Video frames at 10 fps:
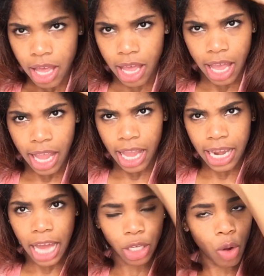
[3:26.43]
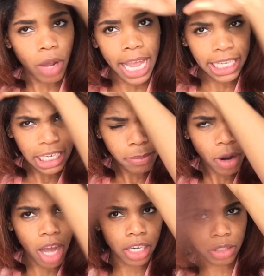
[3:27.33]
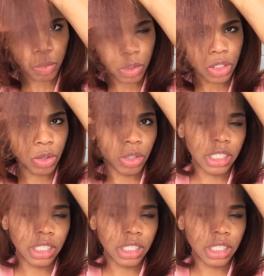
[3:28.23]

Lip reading: and I don't add any product when doing